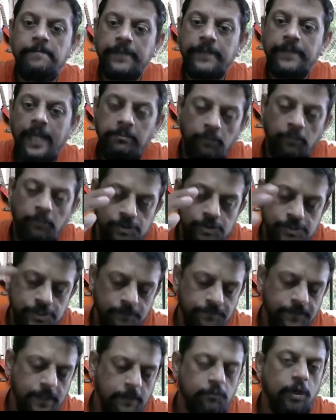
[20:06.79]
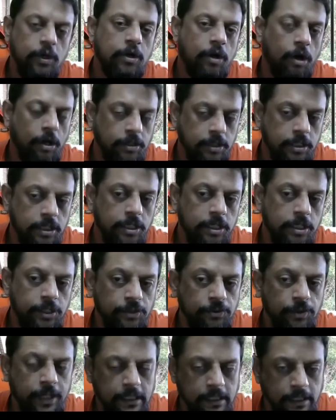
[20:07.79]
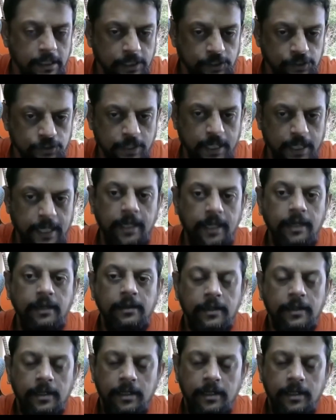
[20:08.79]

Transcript: and most of them were conquered during Israel,